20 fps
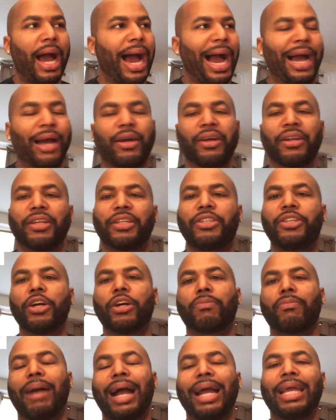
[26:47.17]
I could have
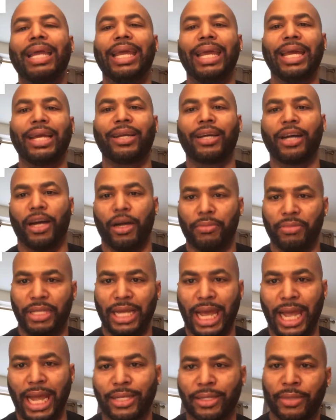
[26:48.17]
took my income
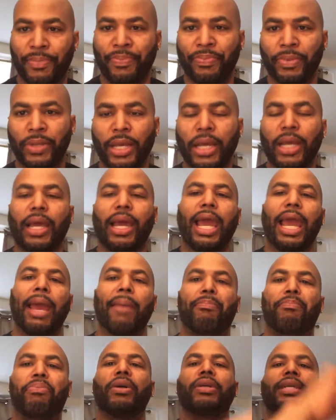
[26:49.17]
tax
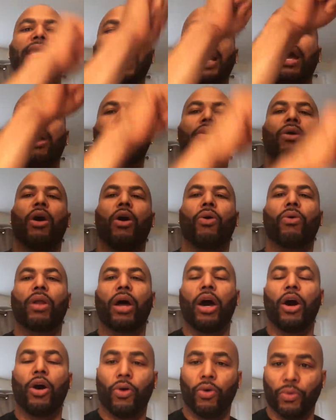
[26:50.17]
and put down on
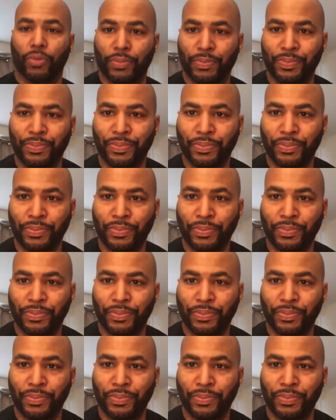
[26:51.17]
a home